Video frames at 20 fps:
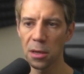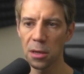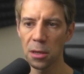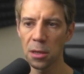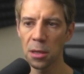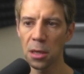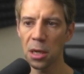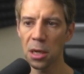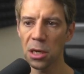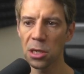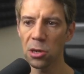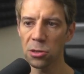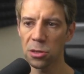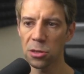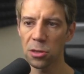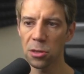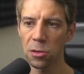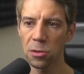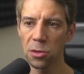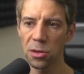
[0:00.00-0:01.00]
You can
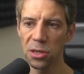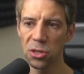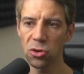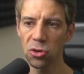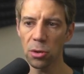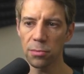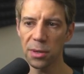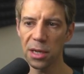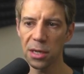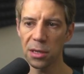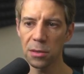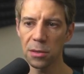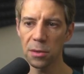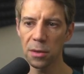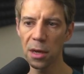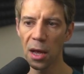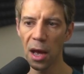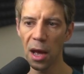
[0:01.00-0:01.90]
also do this drop down